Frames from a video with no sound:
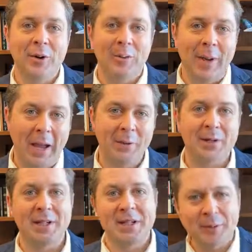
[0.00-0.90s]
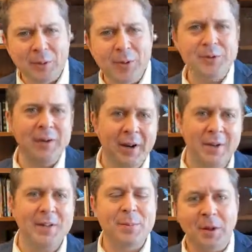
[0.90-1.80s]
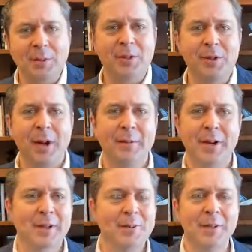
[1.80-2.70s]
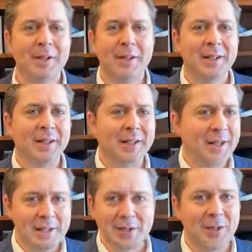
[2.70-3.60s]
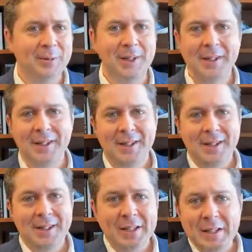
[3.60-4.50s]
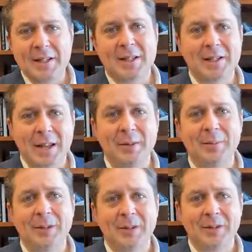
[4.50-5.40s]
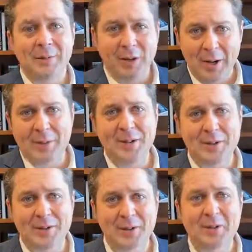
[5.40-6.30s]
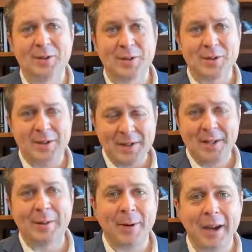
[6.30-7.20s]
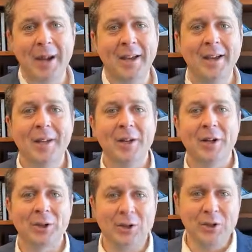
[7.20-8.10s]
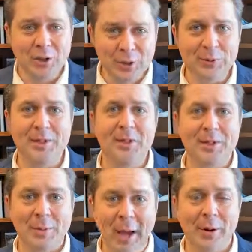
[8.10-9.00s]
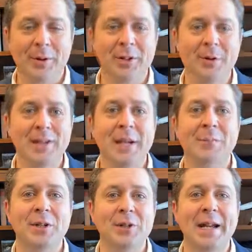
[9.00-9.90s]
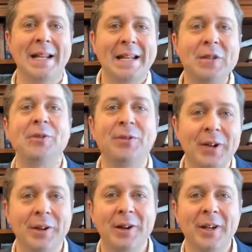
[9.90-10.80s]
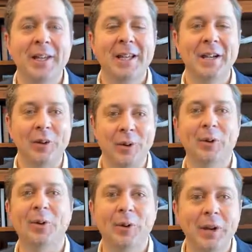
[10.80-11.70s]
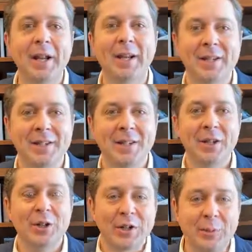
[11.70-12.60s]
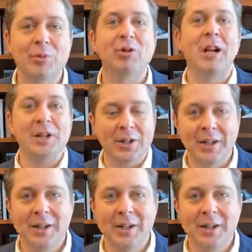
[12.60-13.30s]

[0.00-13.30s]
powers, except for those very small prescribed areas. Well, ladies and gentlemen, this is the same prime minister. Justin Trudeau is the same guy who used his power to attempt to try to interfere in a criminal court case, tried to pressure